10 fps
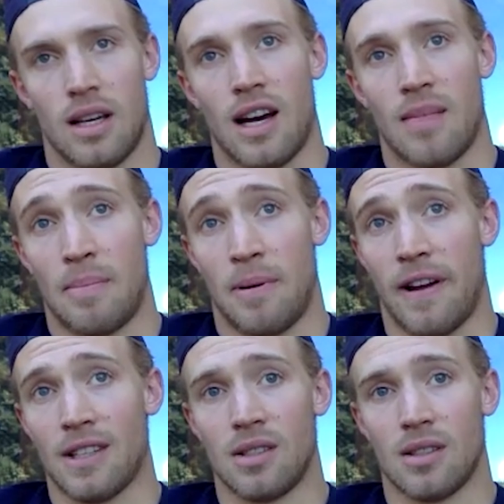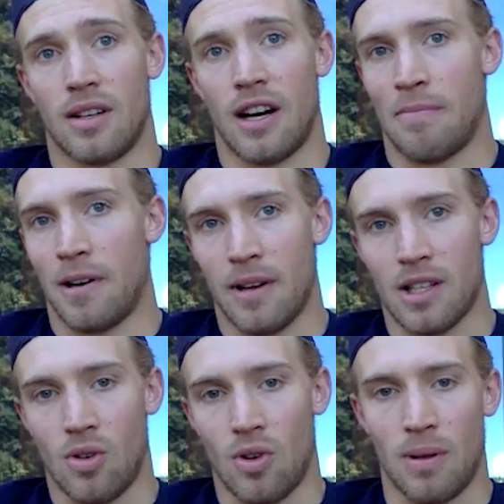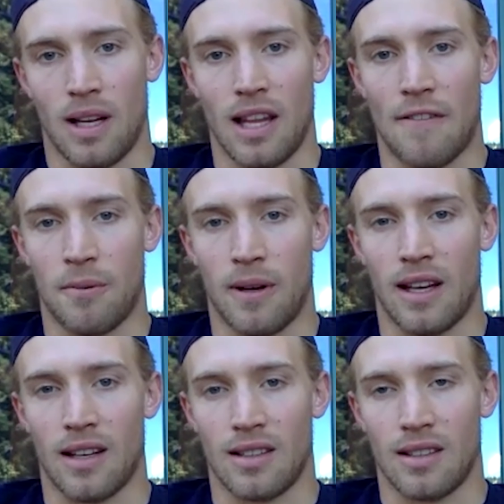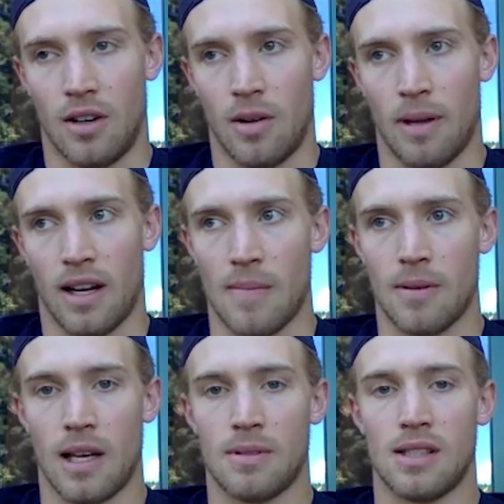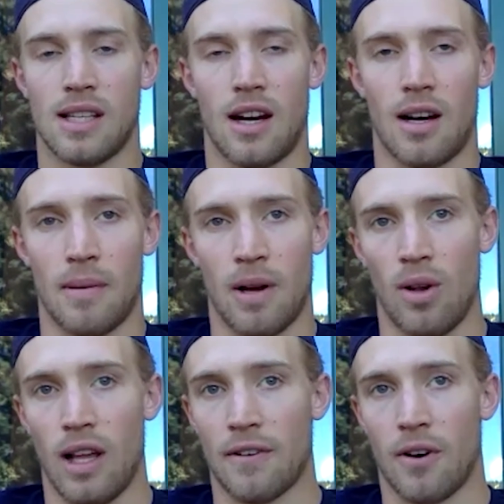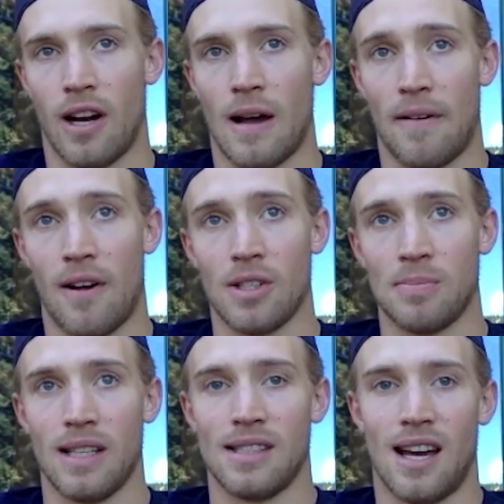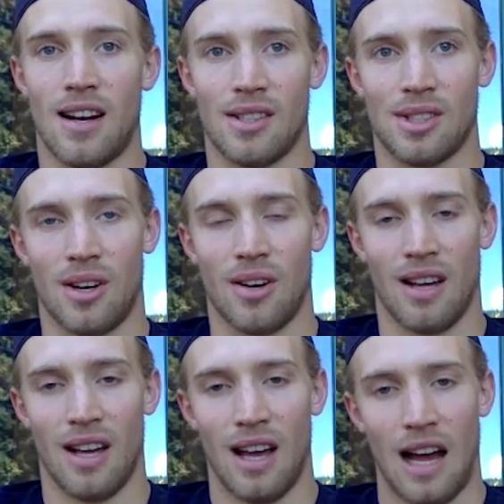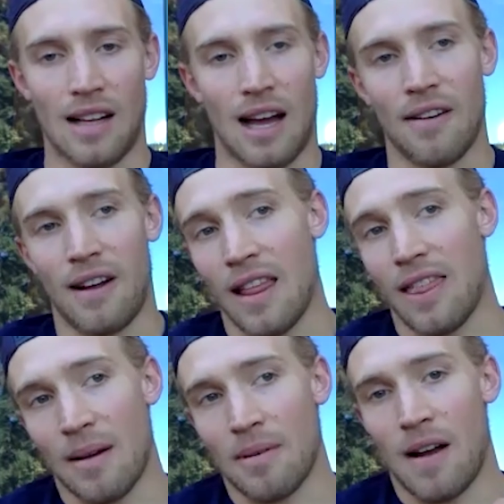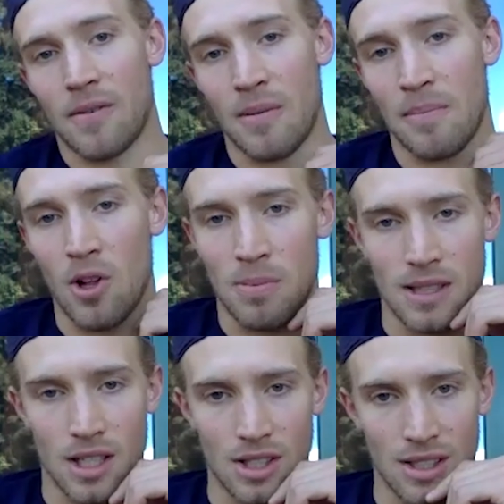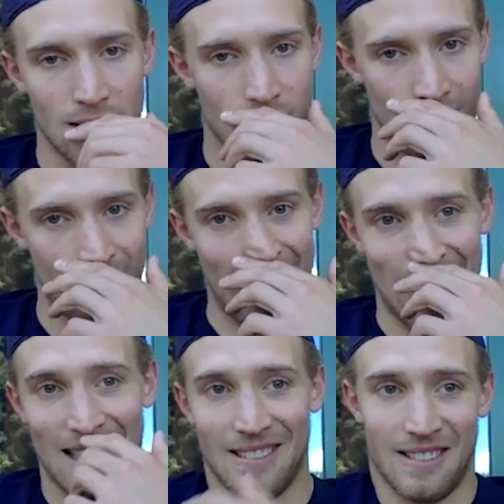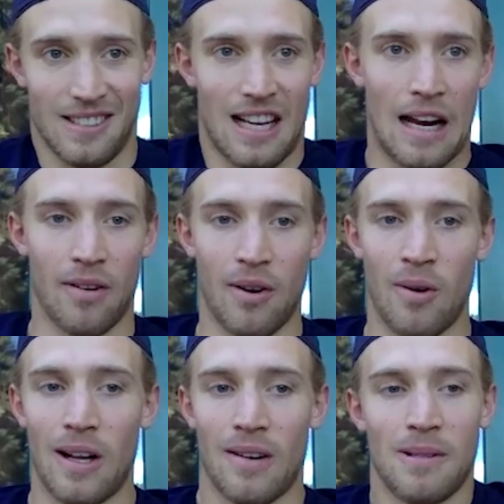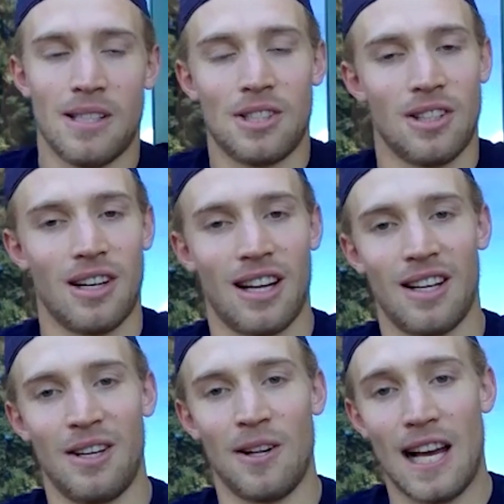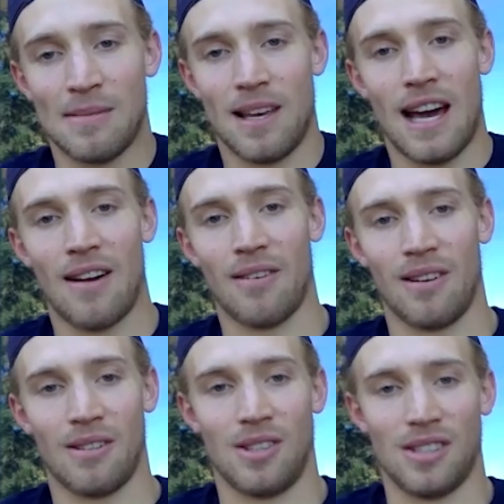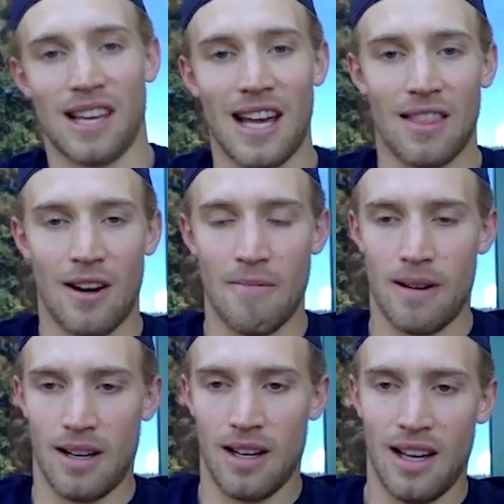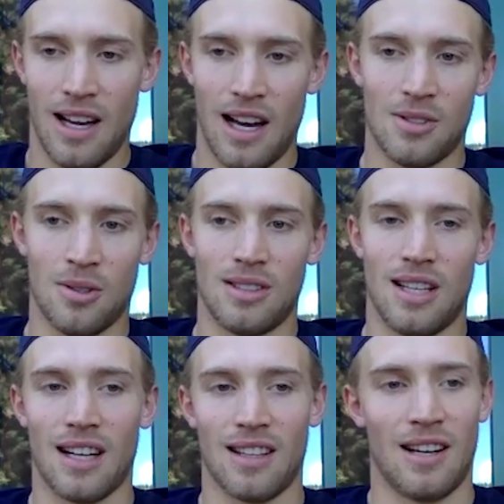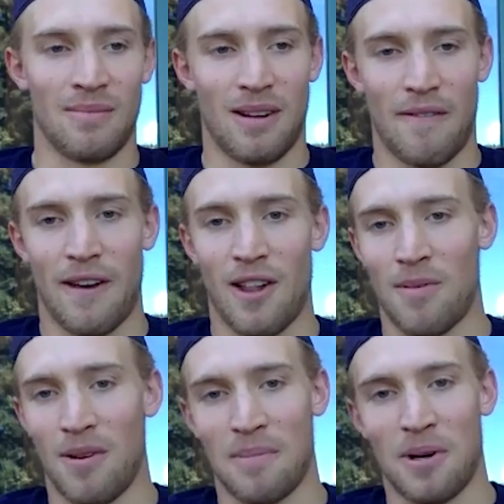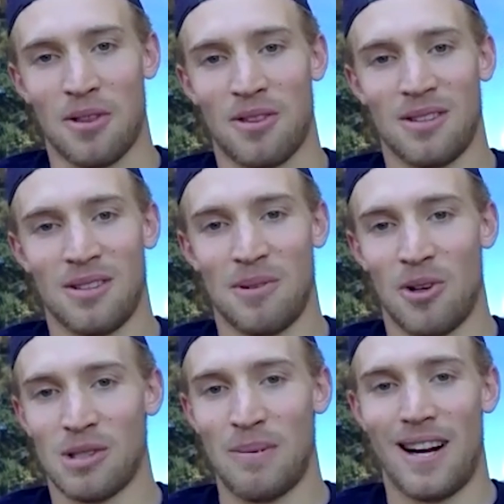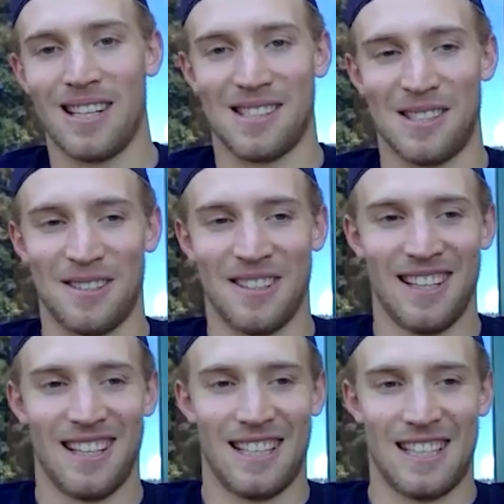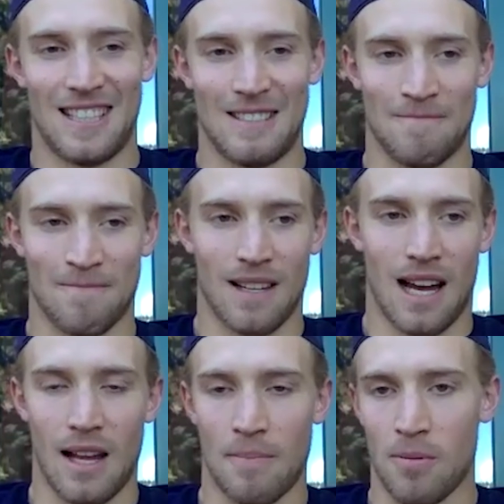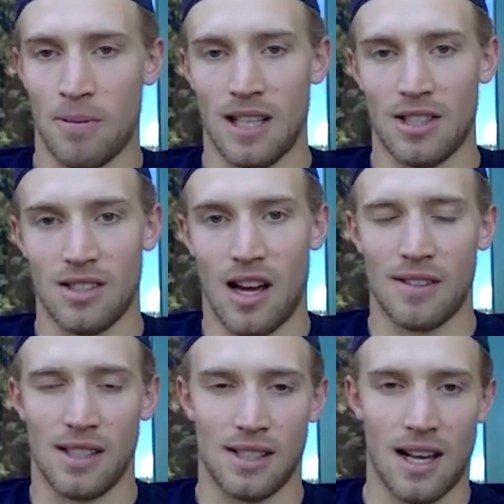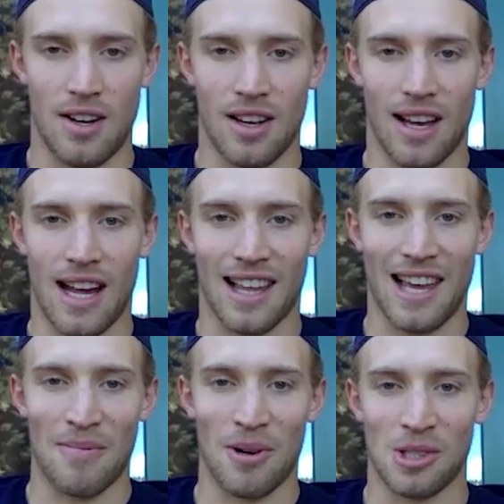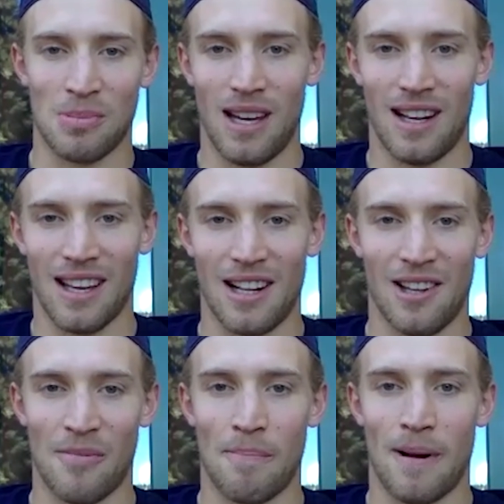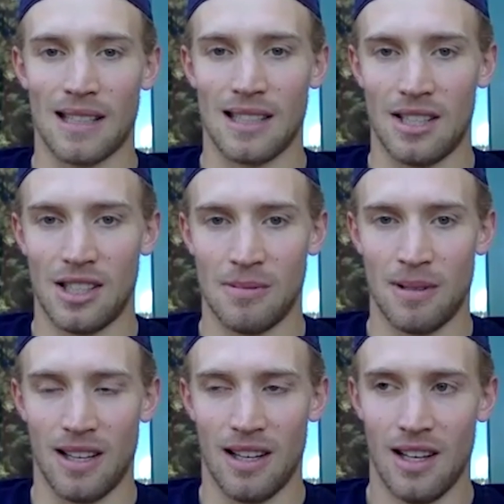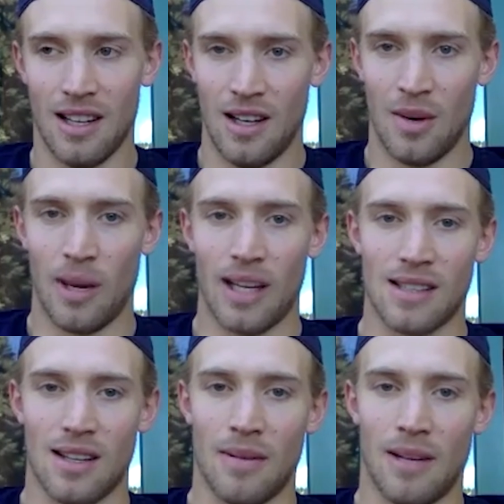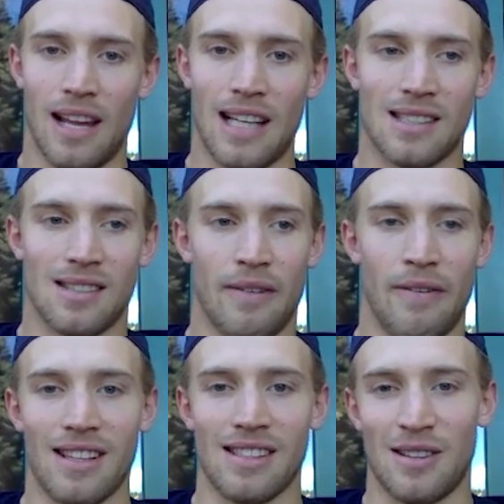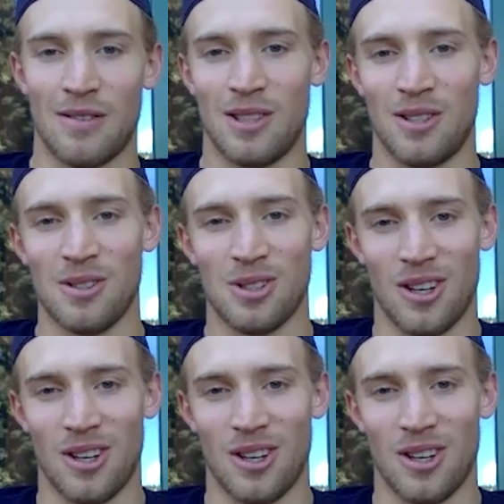My professional career, I pretty much only played left wing. I played a couple of games at center, but my whole life growing up, I've always played center. So I think I'm comfortable in both positions. I don't know what position they're going to utilize me at as soon as I get there, but I told Doug that I'm available in both spots. So I like both positions. Obviously, center, you can kind of gain more speed and get a little more puck touches, but wing's a little bit less defensive too.